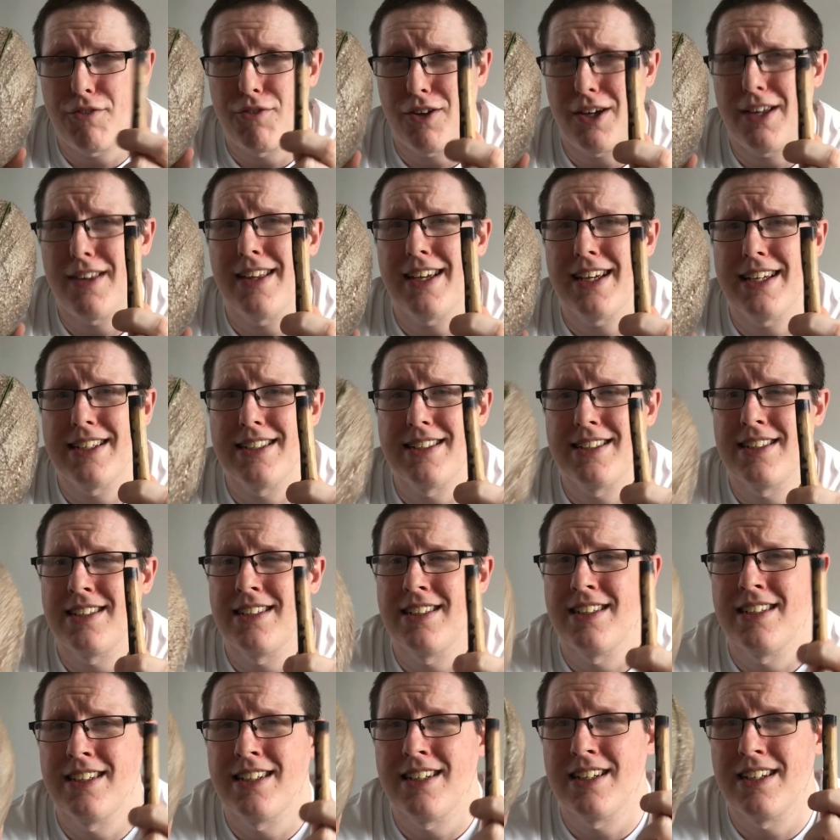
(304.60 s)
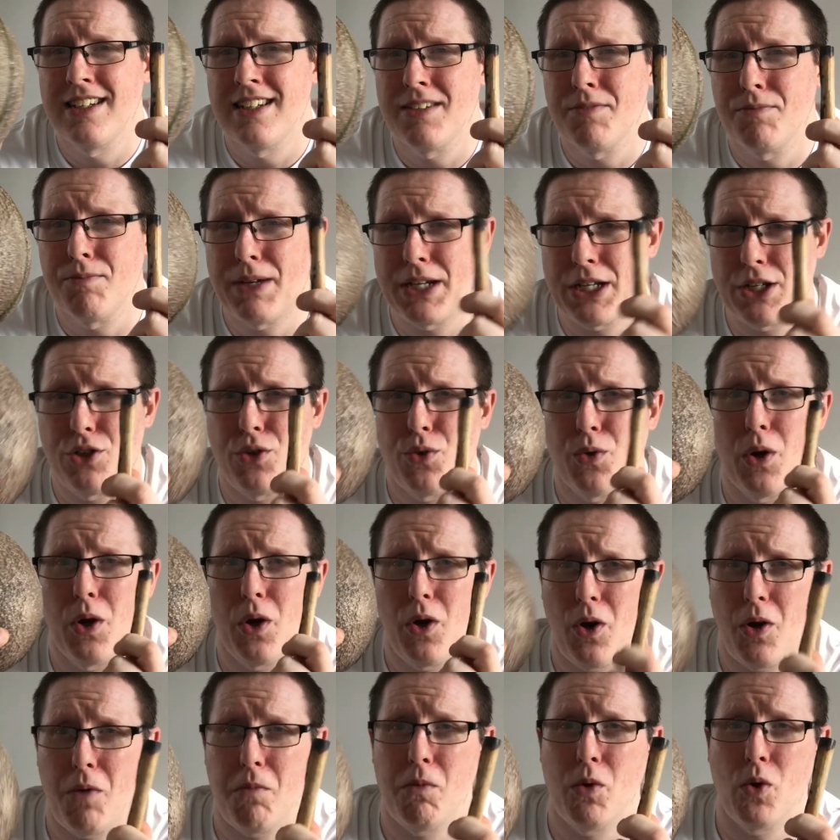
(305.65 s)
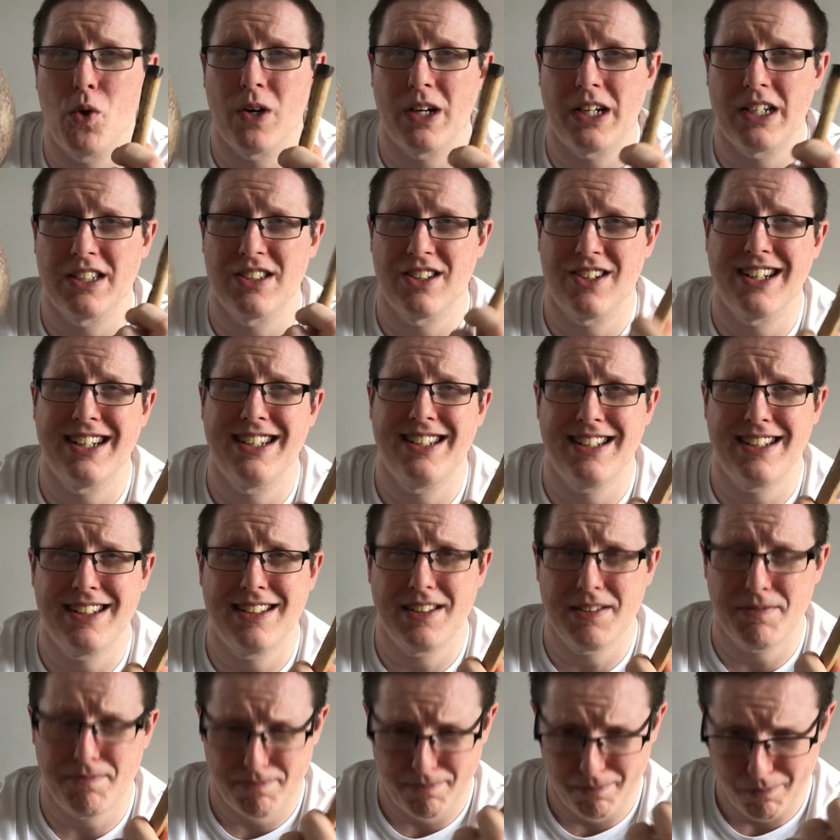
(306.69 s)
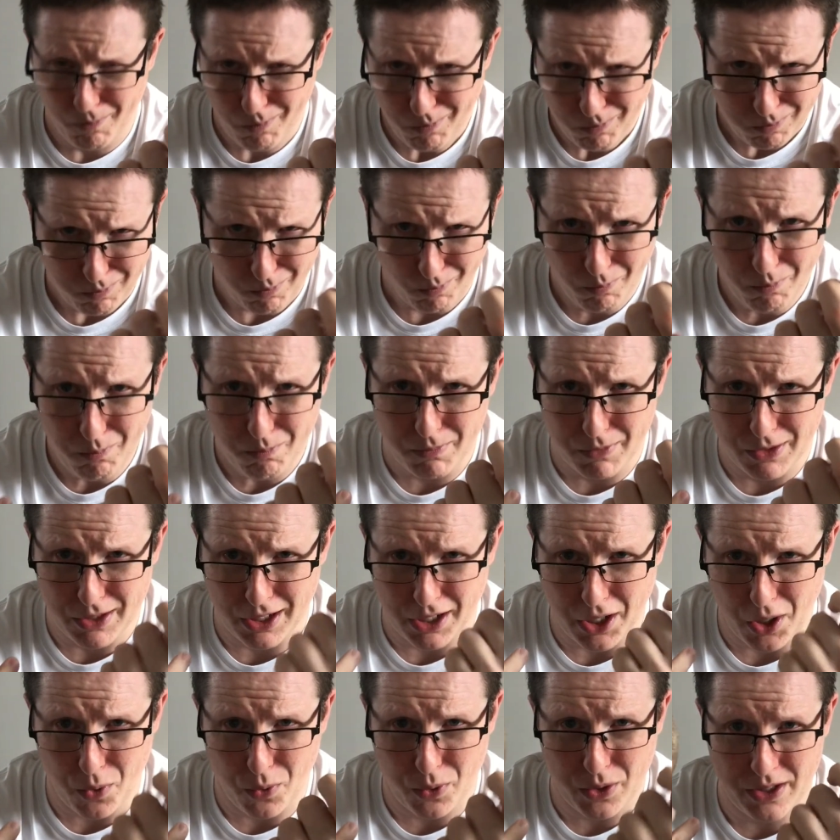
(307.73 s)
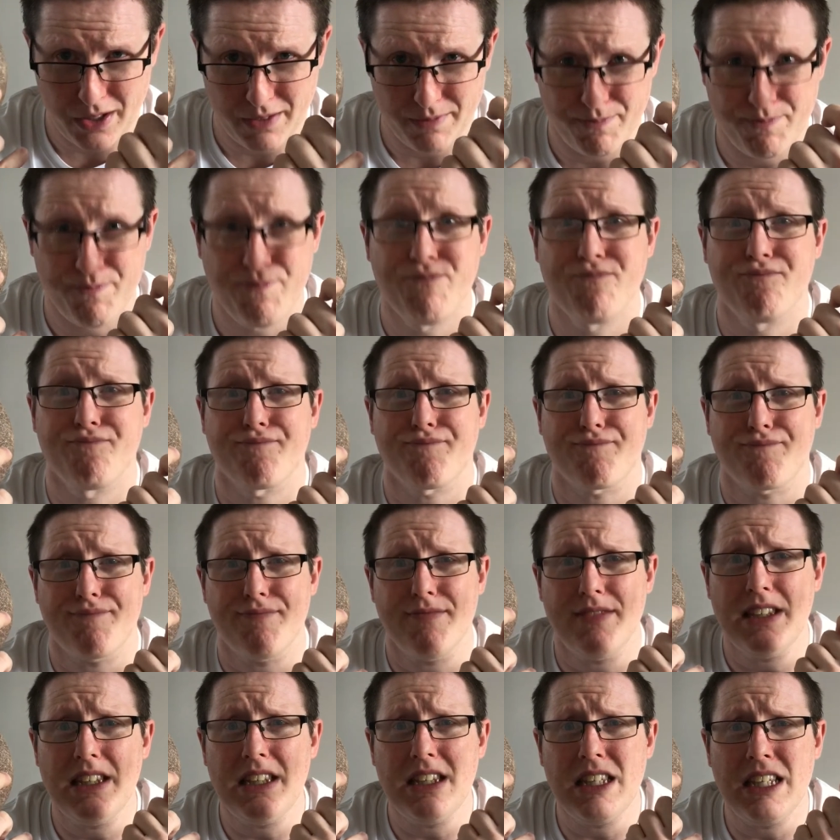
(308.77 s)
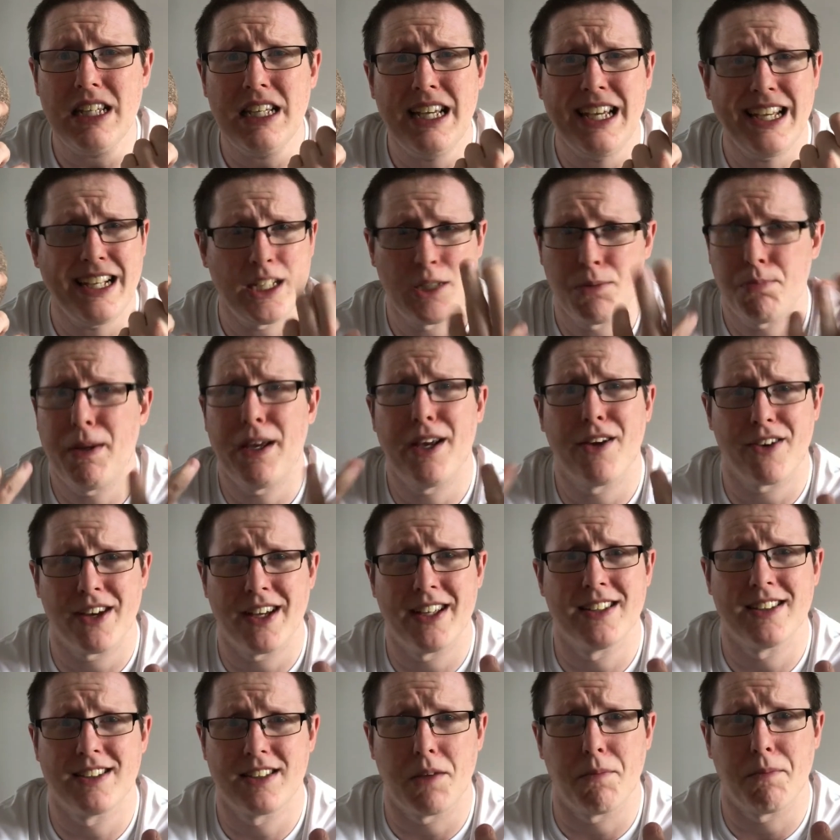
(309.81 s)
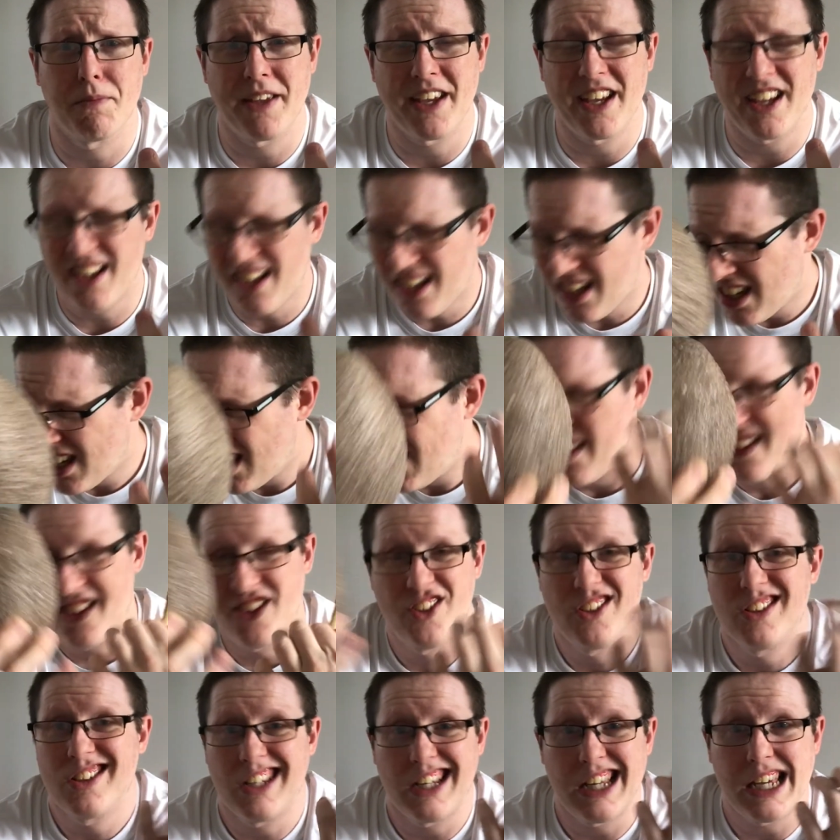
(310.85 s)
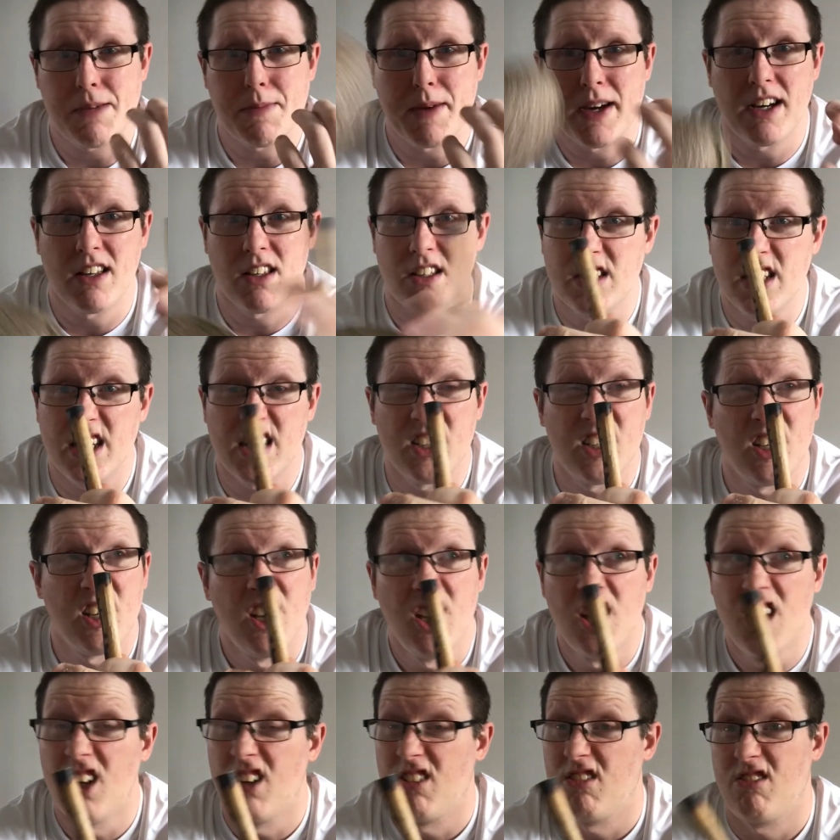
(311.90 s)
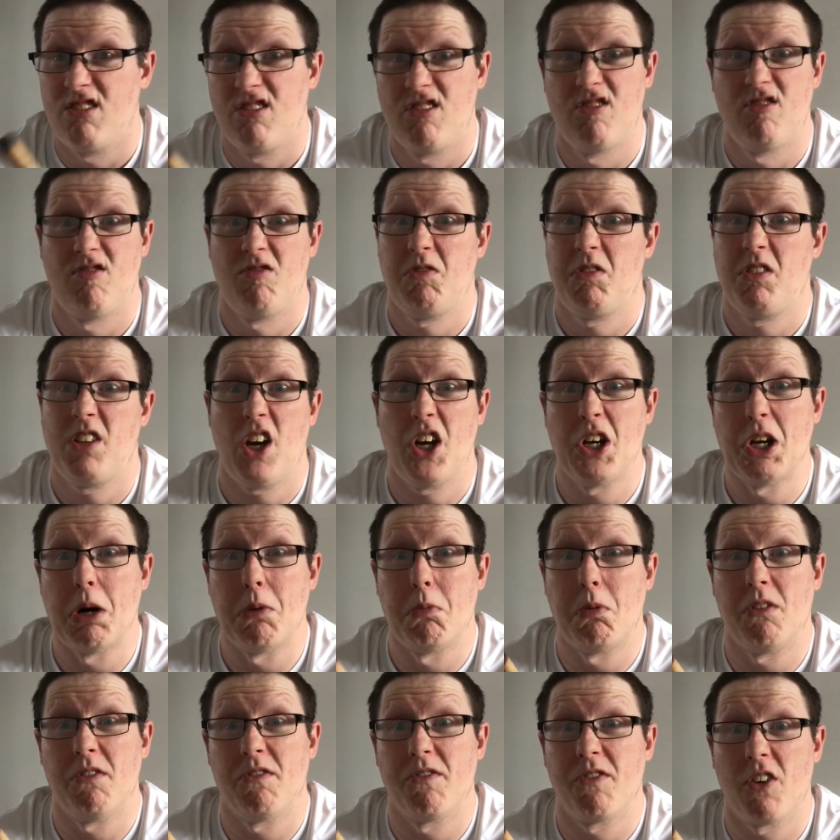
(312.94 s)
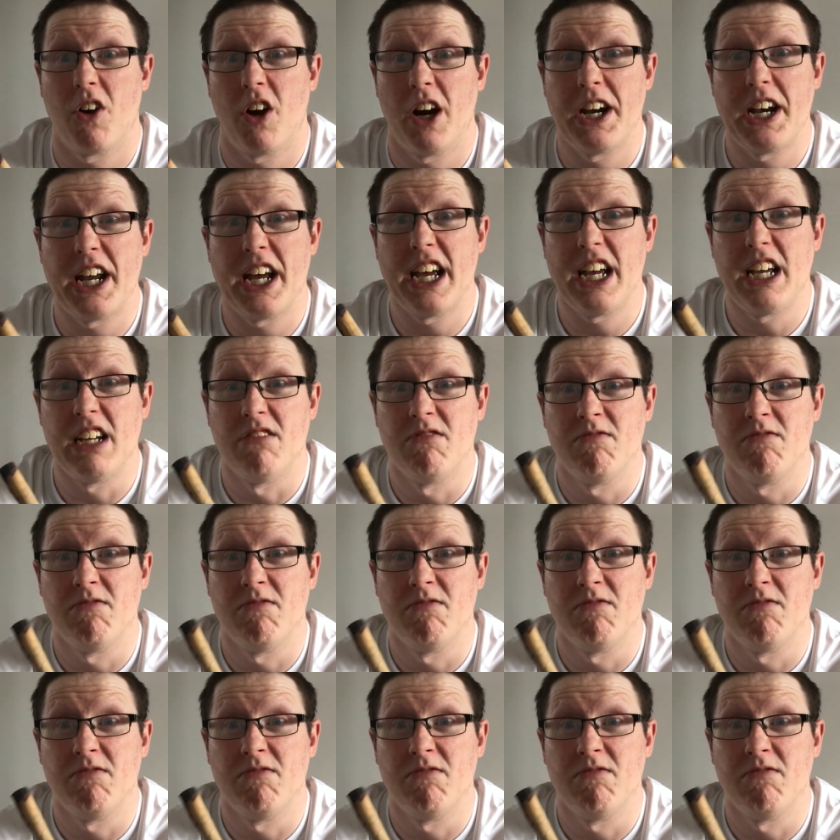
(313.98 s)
like this makes you a lot more excited to go and experience something than just an email that says turn up on Friday.